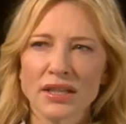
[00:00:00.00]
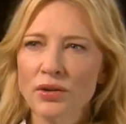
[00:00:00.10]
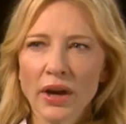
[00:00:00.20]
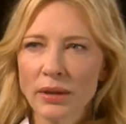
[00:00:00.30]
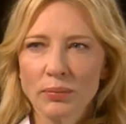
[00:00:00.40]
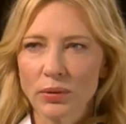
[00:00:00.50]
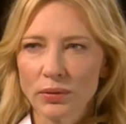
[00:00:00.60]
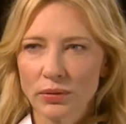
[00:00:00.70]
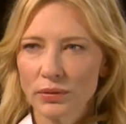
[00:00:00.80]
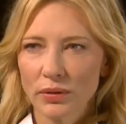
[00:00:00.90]

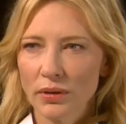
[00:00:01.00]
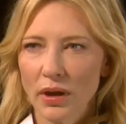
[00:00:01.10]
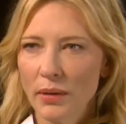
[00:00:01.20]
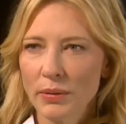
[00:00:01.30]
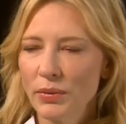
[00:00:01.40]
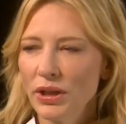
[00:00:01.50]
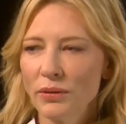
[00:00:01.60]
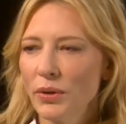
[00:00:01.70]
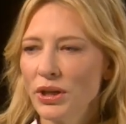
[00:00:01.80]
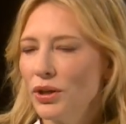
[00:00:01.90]
incredible. I mean,
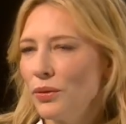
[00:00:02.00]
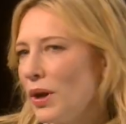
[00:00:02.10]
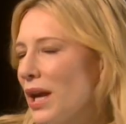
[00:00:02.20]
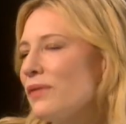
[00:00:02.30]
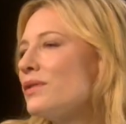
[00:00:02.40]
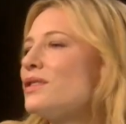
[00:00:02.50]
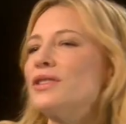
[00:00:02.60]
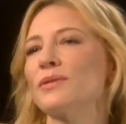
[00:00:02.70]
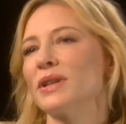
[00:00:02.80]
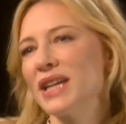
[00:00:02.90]
when, when you even
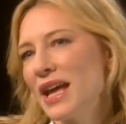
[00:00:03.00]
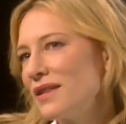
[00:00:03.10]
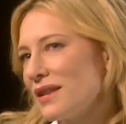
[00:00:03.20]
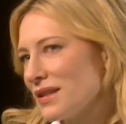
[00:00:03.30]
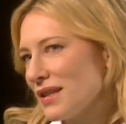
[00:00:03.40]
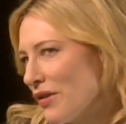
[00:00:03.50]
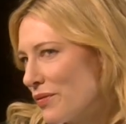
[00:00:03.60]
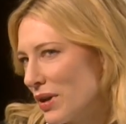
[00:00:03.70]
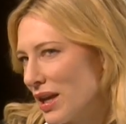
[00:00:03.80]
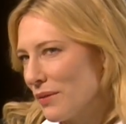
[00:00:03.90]
to attend the
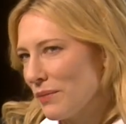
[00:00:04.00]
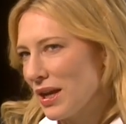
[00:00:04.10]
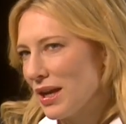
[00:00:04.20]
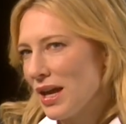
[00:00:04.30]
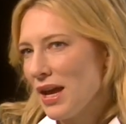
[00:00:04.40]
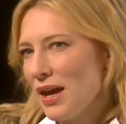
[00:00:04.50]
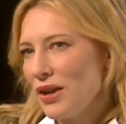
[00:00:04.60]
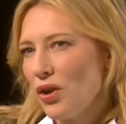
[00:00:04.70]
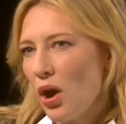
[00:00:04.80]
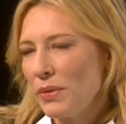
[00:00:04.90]
ceremony and be
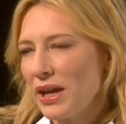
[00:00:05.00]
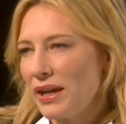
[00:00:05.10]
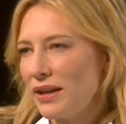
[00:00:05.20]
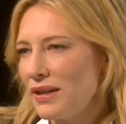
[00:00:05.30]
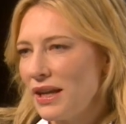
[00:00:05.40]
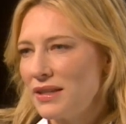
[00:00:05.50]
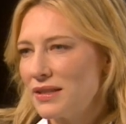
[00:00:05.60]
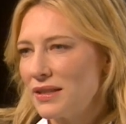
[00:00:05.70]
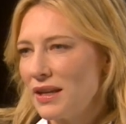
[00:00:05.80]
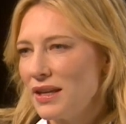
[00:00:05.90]
nominated,
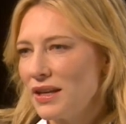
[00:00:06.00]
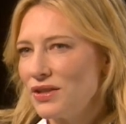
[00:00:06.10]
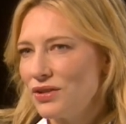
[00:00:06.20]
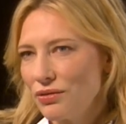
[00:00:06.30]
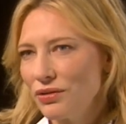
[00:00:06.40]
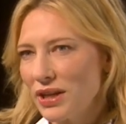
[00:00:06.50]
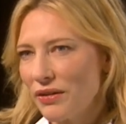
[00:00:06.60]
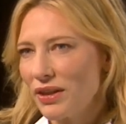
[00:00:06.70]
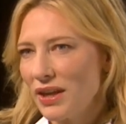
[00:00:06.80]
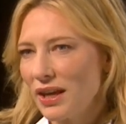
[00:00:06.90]
it's an
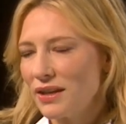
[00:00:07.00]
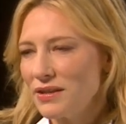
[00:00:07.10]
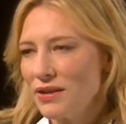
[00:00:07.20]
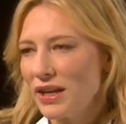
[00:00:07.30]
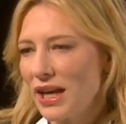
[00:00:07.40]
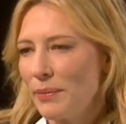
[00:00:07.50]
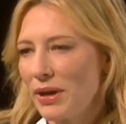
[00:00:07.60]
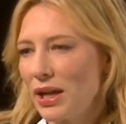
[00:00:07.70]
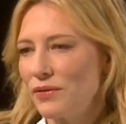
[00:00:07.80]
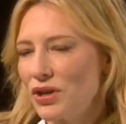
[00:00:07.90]
extraordinary thing. And certainly
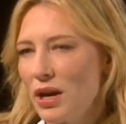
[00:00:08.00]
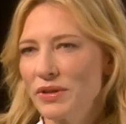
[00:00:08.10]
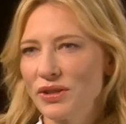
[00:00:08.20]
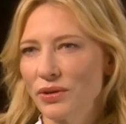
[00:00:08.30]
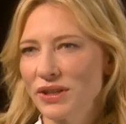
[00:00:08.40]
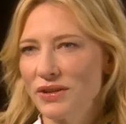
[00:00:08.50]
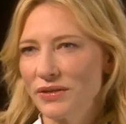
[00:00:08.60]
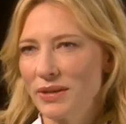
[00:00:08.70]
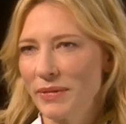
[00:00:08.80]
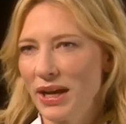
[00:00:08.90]
coming out of drama school, it's
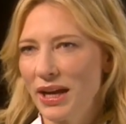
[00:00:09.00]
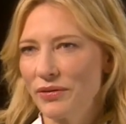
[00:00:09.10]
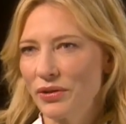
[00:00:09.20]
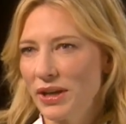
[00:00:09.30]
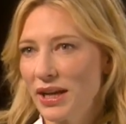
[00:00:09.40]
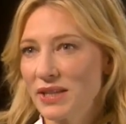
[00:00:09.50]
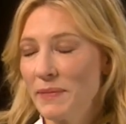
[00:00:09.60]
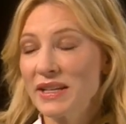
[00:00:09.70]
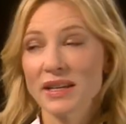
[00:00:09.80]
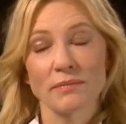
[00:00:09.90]
not something I ever
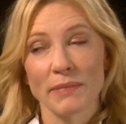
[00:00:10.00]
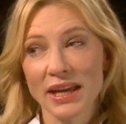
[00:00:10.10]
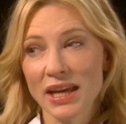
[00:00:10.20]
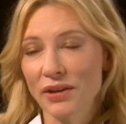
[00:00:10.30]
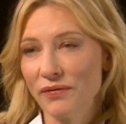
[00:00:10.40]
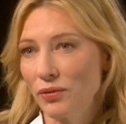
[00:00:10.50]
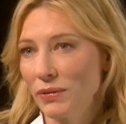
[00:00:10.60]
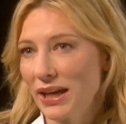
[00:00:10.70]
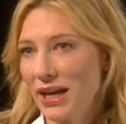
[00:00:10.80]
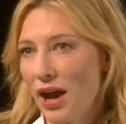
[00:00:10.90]
expected. And making a film
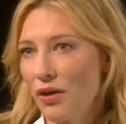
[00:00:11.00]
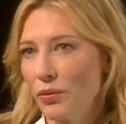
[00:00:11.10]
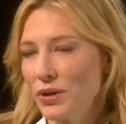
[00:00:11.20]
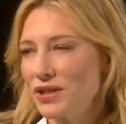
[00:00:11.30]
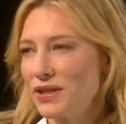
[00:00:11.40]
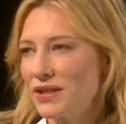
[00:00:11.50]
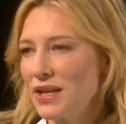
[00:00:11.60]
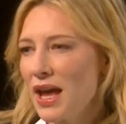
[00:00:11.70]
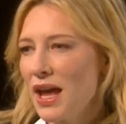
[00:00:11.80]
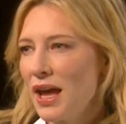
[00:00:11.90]
like Carol, which is as
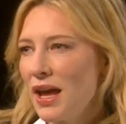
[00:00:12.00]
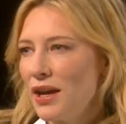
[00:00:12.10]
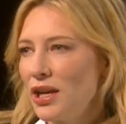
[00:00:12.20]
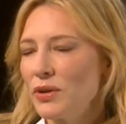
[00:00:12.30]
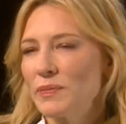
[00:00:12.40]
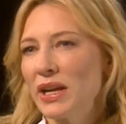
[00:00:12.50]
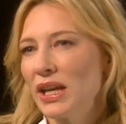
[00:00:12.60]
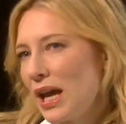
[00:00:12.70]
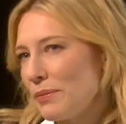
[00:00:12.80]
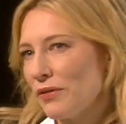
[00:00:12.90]
you know, has been a
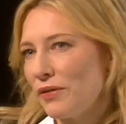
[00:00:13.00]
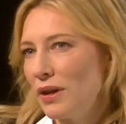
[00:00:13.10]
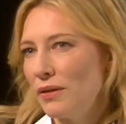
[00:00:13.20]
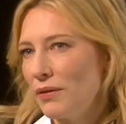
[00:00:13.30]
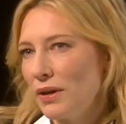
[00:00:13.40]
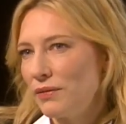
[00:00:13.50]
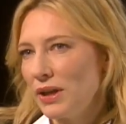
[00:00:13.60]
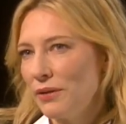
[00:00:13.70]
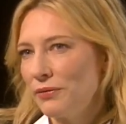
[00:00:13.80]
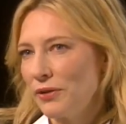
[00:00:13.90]
labour of, of,
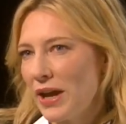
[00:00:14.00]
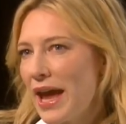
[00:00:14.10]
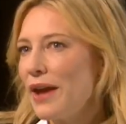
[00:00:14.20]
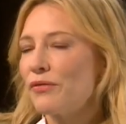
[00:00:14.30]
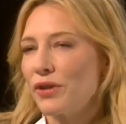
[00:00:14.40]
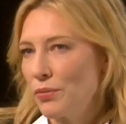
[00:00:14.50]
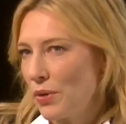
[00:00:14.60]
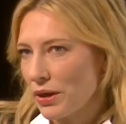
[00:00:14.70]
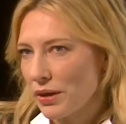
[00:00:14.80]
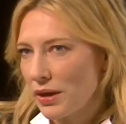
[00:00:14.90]
love for
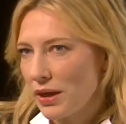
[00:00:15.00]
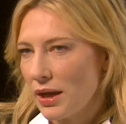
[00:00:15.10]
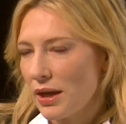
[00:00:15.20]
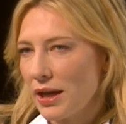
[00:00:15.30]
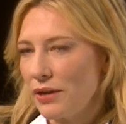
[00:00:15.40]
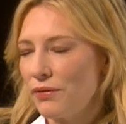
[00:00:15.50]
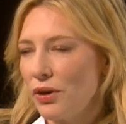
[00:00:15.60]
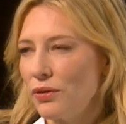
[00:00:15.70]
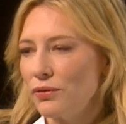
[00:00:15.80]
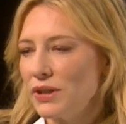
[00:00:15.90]
everyone uh,
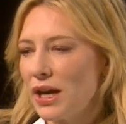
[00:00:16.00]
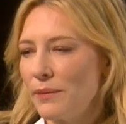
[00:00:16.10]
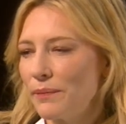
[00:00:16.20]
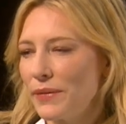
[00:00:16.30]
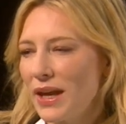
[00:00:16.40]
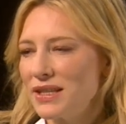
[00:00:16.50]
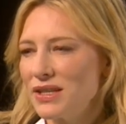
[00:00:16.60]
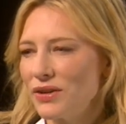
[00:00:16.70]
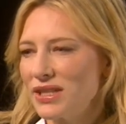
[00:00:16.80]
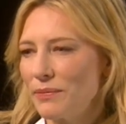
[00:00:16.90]
involved. Um, it's
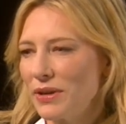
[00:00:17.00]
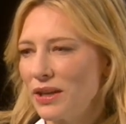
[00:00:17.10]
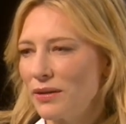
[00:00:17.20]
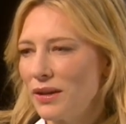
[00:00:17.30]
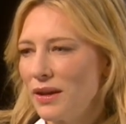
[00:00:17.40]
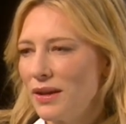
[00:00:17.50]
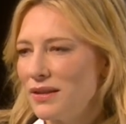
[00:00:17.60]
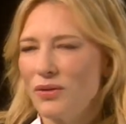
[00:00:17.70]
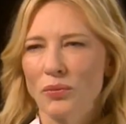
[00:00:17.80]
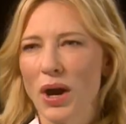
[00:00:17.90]
not something that,
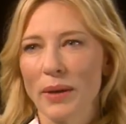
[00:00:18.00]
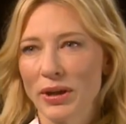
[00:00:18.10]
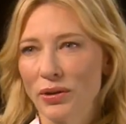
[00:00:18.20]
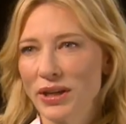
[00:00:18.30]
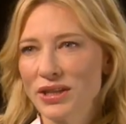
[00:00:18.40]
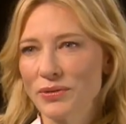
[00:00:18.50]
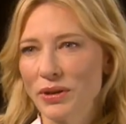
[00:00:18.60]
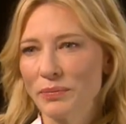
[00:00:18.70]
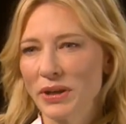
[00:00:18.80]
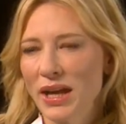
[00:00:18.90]
it's not why we got into
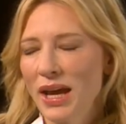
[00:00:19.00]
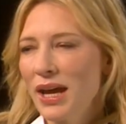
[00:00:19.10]
it, but